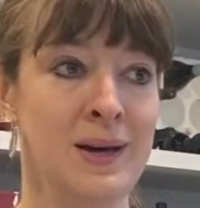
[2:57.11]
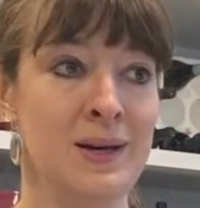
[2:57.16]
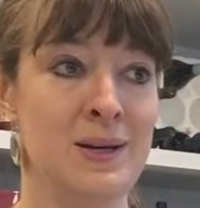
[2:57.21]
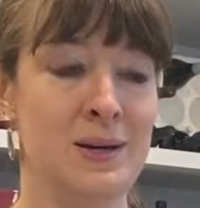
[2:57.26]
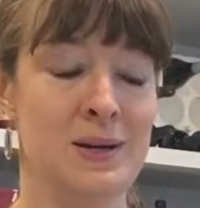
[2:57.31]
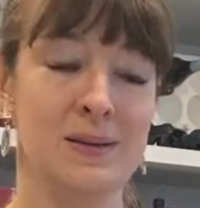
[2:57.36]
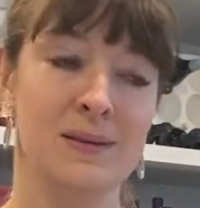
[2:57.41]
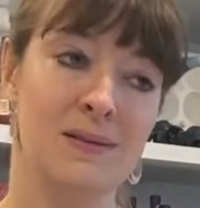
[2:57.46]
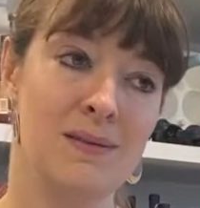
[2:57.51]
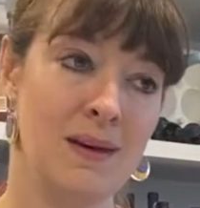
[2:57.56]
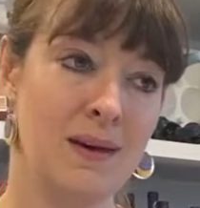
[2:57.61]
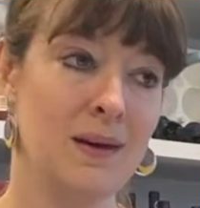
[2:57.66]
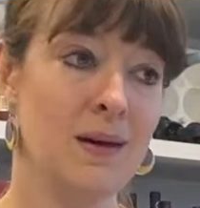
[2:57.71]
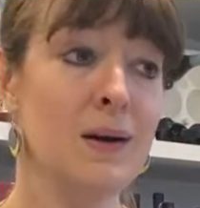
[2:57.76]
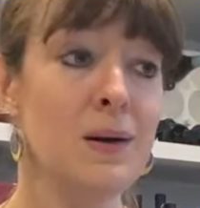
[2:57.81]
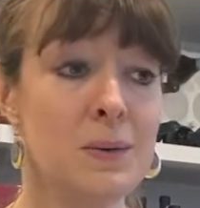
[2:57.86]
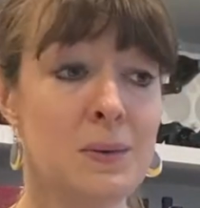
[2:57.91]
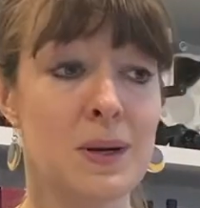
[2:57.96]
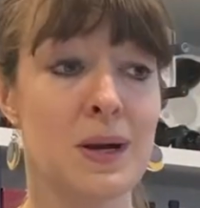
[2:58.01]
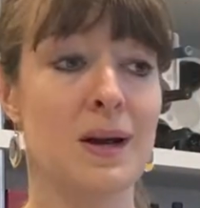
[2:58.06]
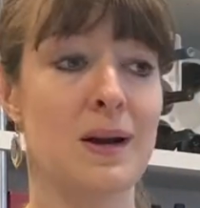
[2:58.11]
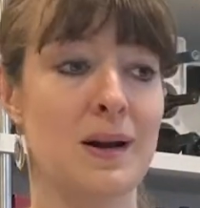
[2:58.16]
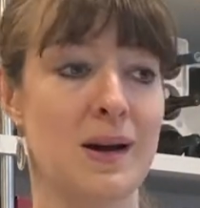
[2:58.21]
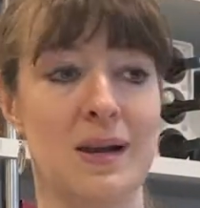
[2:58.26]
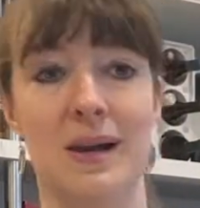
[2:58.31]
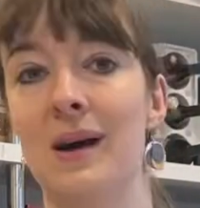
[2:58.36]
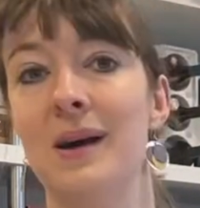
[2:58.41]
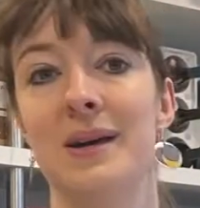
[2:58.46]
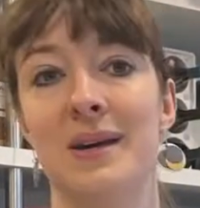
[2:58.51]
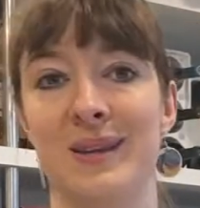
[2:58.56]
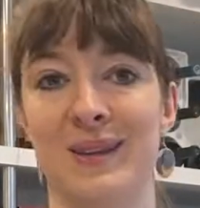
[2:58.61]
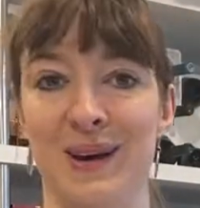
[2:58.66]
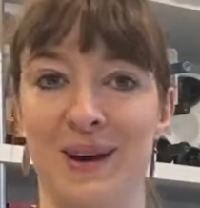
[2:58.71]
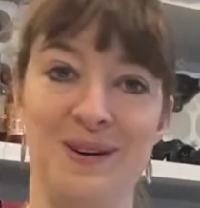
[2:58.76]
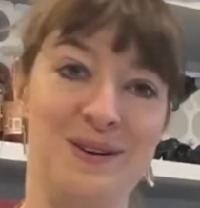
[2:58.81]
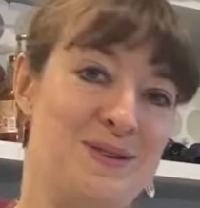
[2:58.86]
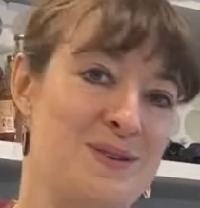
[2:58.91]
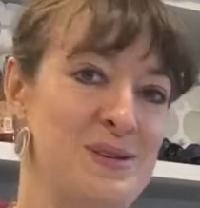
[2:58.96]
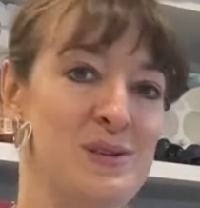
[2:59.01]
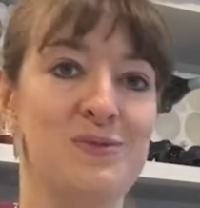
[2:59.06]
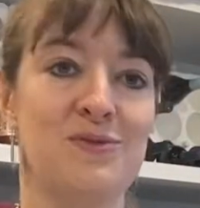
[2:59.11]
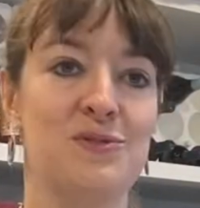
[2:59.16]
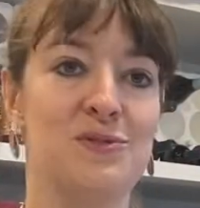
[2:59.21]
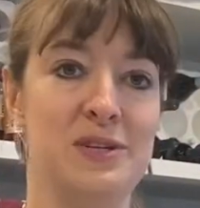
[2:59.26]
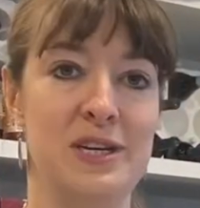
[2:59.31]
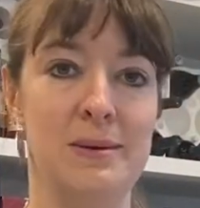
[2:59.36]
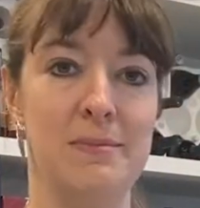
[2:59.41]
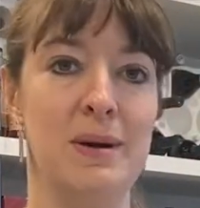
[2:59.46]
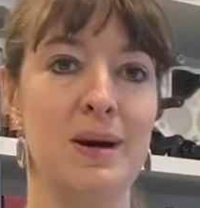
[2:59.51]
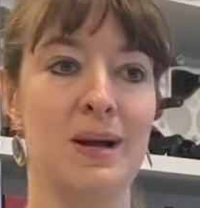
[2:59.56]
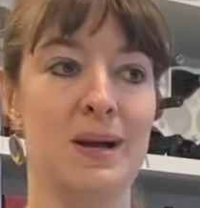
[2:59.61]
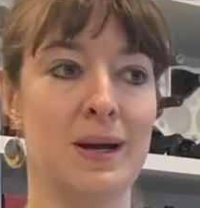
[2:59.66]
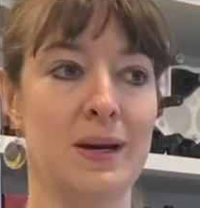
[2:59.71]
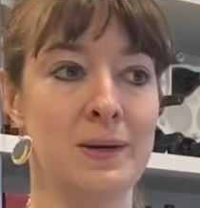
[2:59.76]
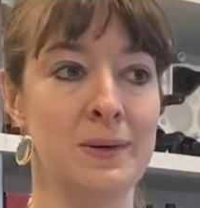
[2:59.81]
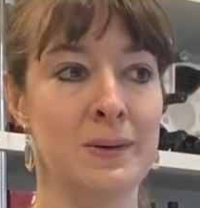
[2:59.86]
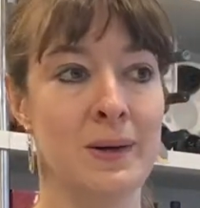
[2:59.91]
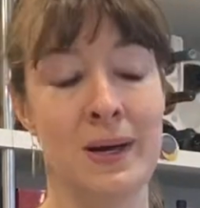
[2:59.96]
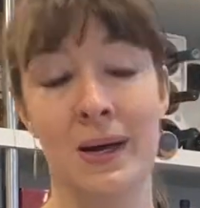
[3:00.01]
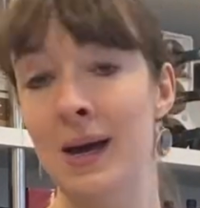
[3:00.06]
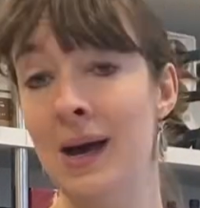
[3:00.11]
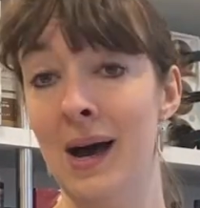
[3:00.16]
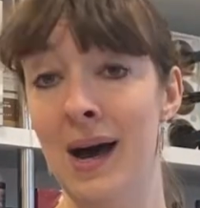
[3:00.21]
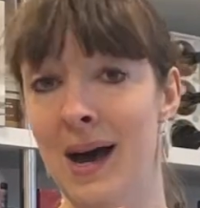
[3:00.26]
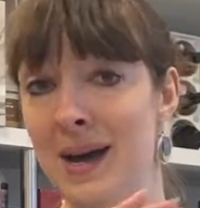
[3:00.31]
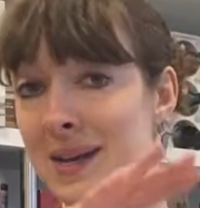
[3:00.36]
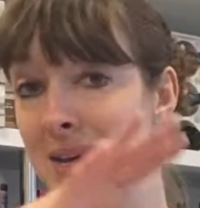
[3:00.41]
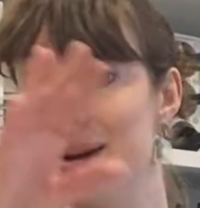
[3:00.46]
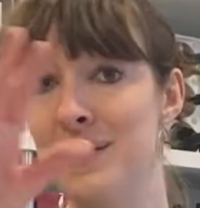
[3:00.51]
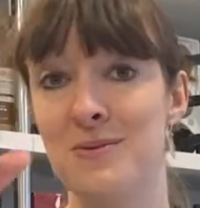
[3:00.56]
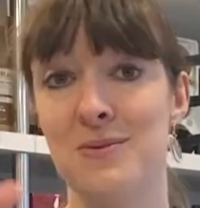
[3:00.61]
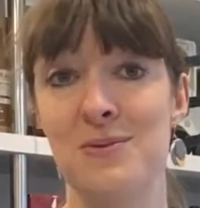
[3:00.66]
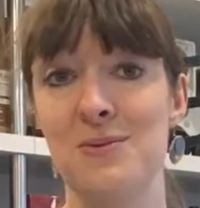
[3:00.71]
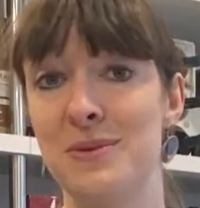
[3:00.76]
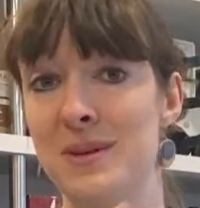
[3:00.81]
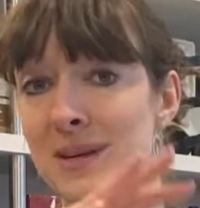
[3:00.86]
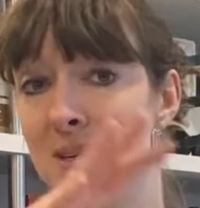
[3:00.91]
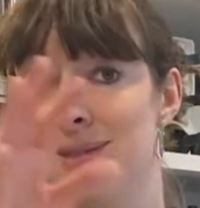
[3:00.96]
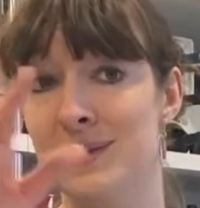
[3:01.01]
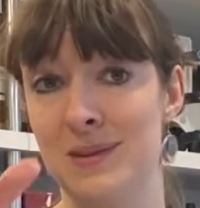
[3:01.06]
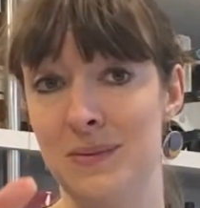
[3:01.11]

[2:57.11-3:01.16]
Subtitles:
you can think, oh well, I like a nice fruity Merlot, and here are all these